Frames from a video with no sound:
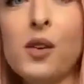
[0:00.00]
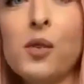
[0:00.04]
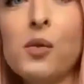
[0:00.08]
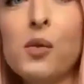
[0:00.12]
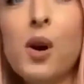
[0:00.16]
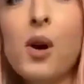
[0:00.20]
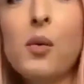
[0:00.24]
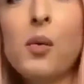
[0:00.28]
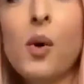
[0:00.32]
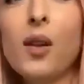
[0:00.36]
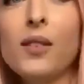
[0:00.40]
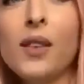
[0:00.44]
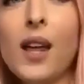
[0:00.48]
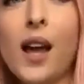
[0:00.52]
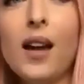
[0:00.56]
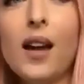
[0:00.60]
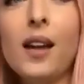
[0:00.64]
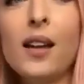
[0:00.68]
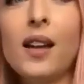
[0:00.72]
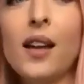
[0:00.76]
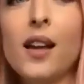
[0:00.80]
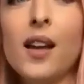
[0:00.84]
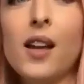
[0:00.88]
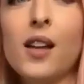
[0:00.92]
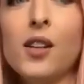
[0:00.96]
oh, I want that
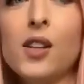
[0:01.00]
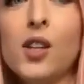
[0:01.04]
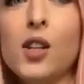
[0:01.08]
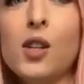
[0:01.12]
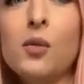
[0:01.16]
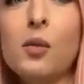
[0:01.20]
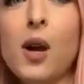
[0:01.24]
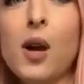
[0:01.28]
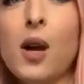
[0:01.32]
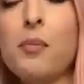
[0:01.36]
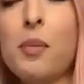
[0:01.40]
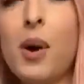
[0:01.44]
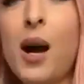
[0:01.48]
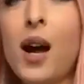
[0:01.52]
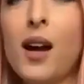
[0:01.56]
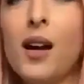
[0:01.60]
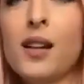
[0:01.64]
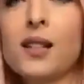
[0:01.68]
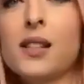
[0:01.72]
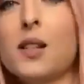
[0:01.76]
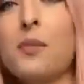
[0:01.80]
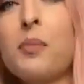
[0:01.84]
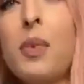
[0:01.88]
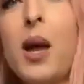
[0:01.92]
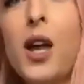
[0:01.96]
new
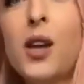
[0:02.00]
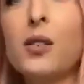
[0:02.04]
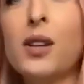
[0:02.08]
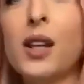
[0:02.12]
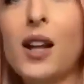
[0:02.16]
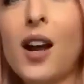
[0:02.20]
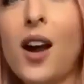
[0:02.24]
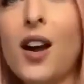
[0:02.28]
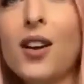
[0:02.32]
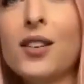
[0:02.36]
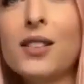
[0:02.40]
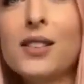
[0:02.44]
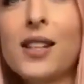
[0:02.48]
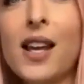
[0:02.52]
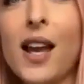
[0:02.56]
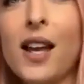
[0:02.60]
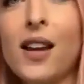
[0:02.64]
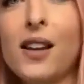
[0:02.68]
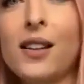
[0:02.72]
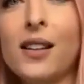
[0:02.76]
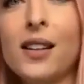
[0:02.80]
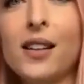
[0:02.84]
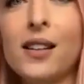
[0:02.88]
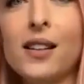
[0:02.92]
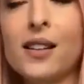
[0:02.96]
party pony
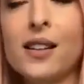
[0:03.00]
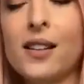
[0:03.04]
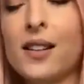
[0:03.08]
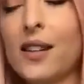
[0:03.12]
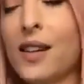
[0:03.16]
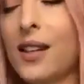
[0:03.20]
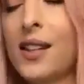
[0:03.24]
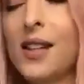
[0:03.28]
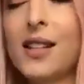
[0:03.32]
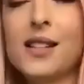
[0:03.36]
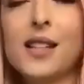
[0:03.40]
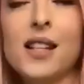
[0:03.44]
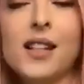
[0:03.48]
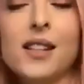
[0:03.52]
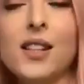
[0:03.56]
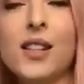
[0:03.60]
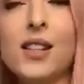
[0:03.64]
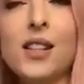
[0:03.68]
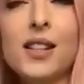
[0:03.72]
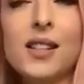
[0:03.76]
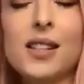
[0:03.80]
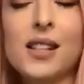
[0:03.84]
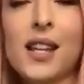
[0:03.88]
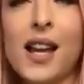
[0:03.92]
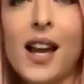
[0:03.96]
cocktail that you did the
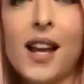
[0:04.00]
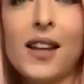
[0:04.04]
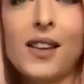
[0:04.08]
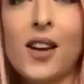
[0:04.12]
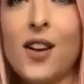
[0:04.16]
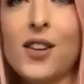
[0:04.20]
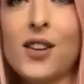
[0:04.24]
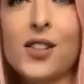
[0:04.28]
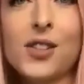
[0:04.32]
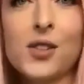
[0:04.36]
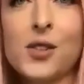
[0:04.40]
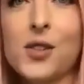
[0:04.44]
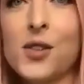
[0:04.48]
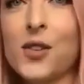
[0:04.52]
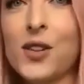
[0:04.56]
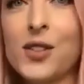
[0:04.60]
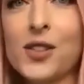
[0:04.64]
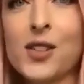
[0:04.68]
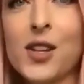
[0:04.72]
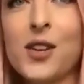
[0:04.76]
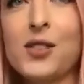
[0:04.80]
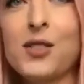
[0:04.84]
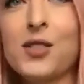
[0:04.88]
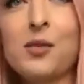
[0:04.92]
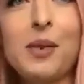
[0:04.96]
other day that I saw on
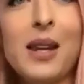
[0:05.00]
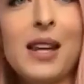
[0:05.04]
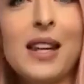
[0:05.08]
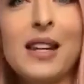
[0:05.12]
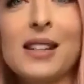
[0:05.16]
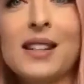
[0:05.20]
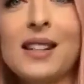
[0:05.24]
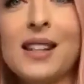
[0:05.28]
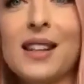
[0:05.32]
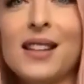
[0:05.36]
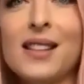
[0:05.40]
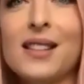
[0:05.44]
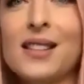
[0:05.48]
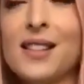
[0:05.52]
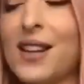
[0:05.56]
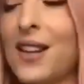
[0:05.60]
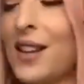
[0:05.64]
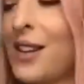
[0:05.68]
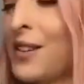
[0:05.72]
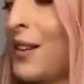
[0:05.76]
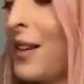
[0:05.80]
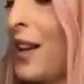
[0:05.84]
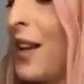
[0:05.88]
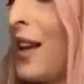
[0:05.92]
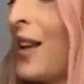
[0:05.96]
social media.
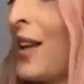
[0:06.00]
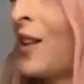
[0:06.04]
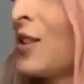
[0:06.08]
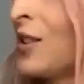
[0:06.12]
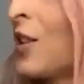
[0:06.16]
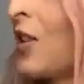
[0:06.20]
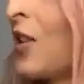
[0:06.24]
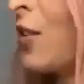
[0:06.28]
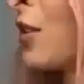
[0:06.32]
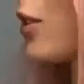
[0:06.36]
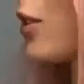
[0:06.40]
So sort